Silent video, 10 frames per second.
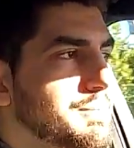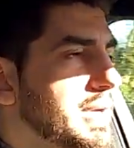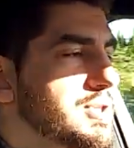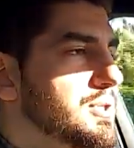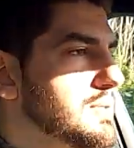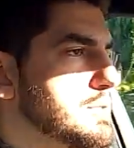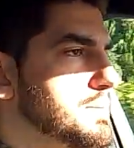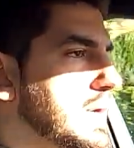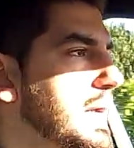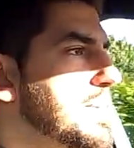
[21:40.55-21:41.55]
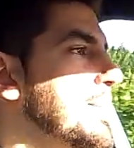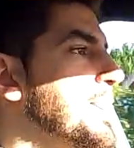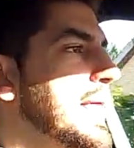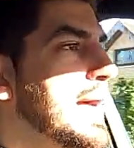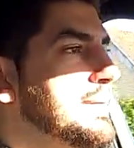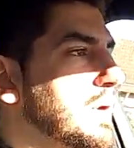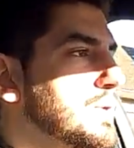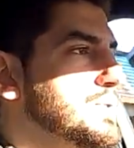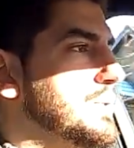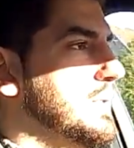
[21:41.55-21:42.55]
make sure to subscribe and
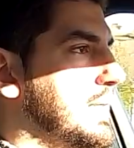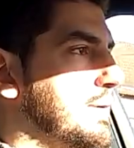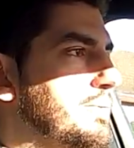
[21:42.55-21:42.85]
also uh,